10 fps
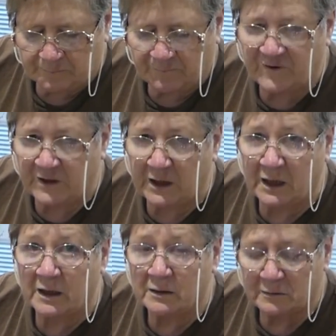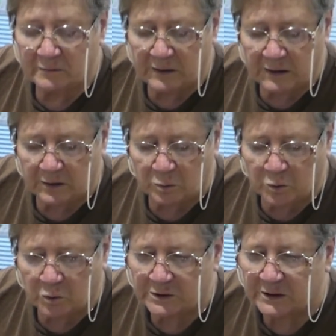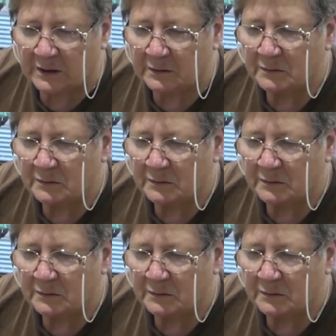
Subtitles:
vinegar in the water.